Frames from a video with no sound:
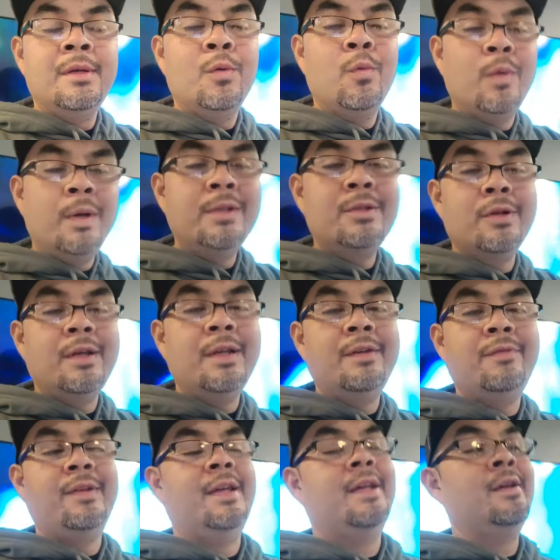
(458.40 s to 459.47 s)
winter
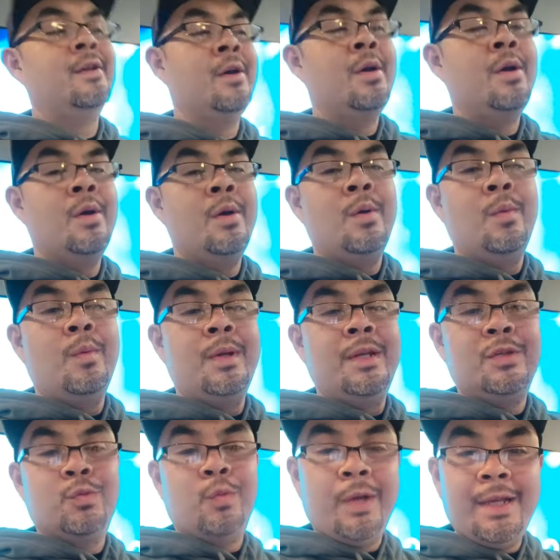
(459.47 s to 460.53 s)
evening when
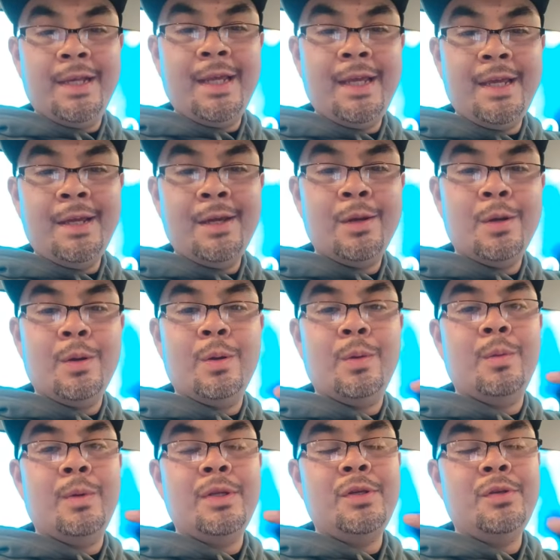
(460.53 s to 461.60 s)
it's windy
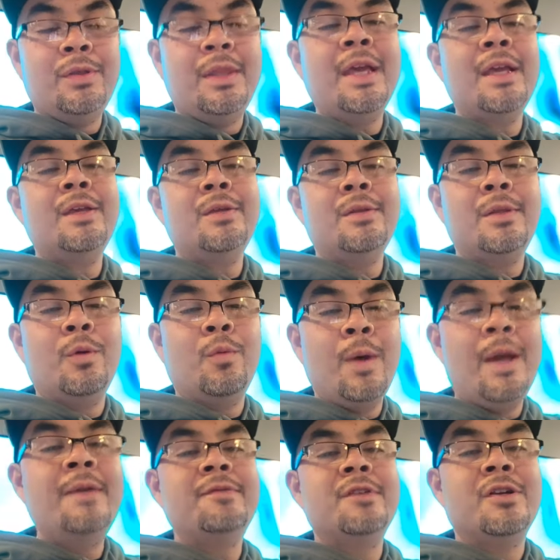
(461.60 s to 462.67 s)
or when you think the
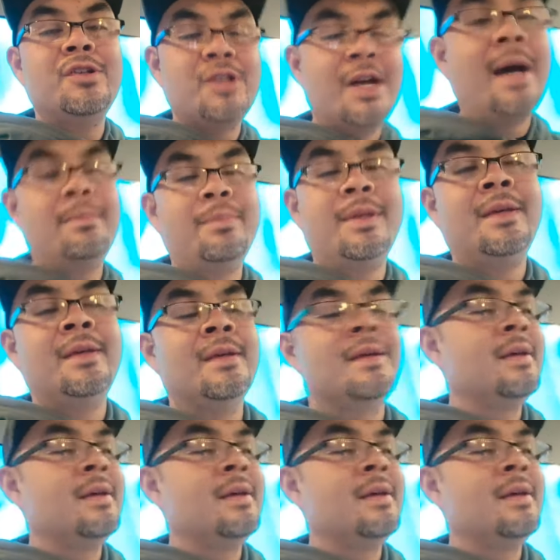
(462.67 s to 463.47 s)
waves are choppy,